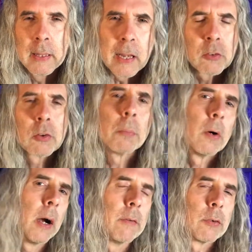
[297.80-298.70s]
And that
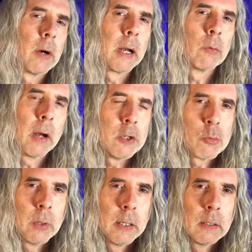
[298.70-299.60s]
summer after I
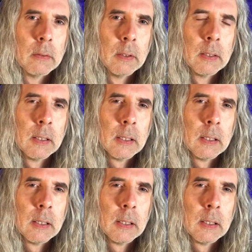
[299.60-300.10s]
graduated,